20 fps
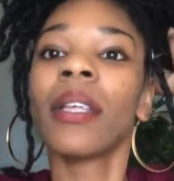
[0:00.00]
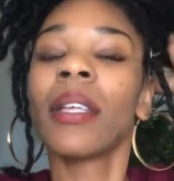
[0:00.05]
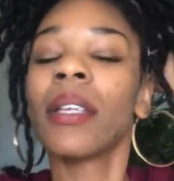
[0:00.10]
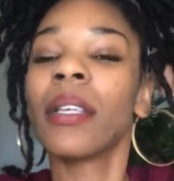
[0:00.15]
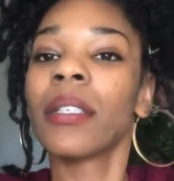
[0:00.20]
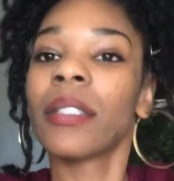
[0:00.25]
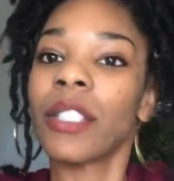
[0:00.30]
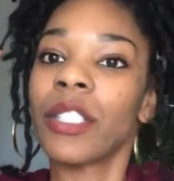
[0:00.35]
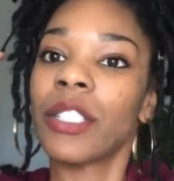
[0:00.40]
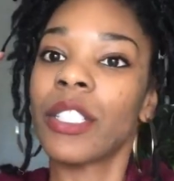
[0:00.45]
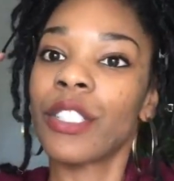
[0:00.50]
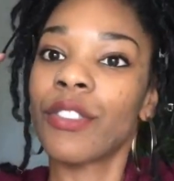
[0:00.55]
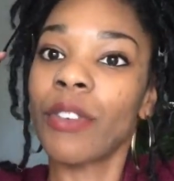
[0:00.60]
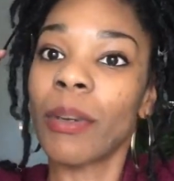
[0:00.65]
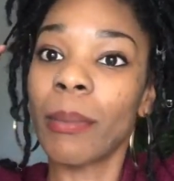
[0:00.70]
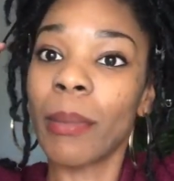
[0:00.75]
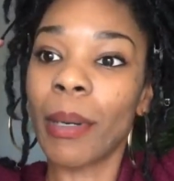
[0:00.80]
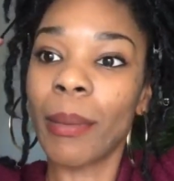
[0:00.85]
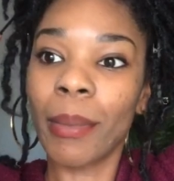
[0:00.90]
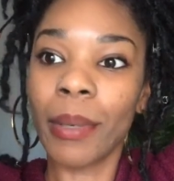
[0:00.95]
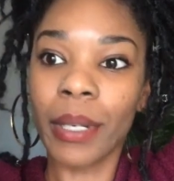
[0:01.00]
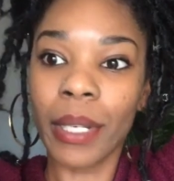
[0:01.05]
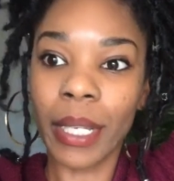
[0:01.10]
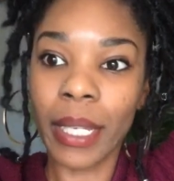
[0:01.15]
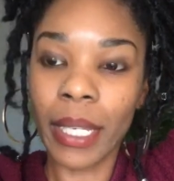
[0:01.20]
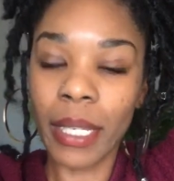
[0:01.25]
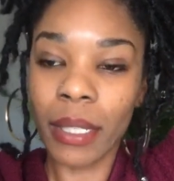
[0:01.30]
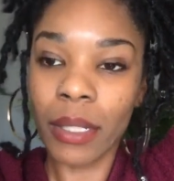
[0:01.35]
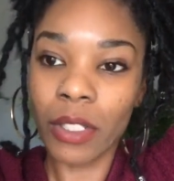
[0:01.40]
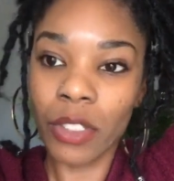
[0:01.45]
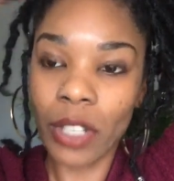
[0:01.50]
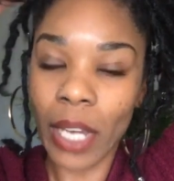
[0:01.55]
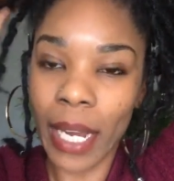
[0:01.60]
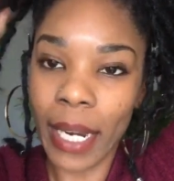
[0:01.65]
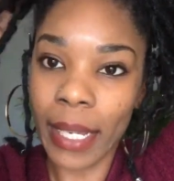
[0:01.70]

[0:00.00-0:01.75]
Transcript: So just remember to try to